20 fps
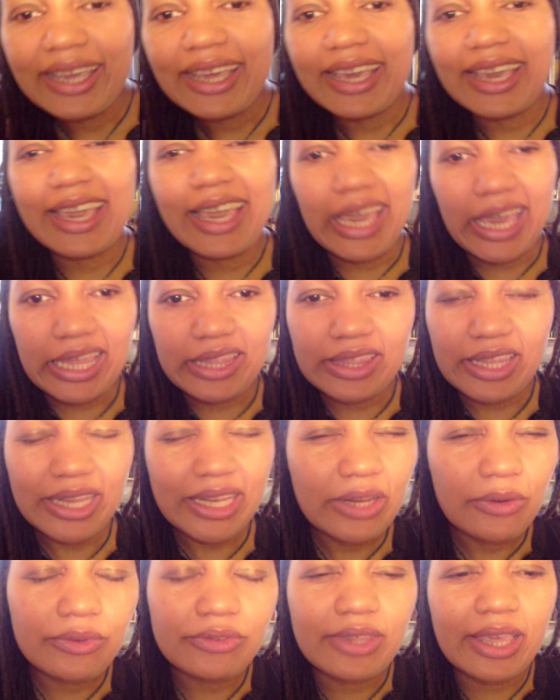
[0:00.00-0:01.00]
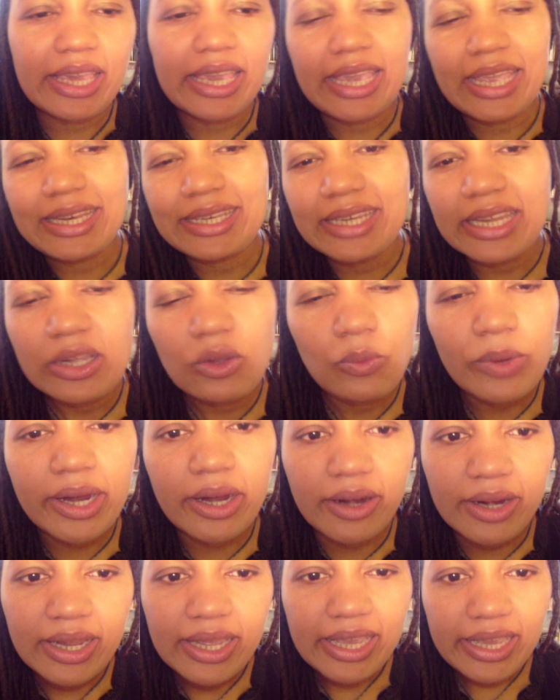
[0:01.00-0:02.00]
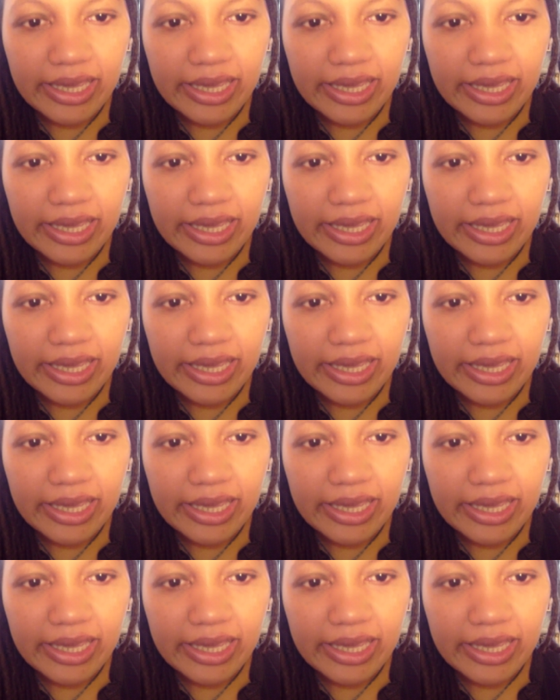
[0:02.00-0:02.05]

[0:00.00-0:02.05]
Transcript: And then there was that ending where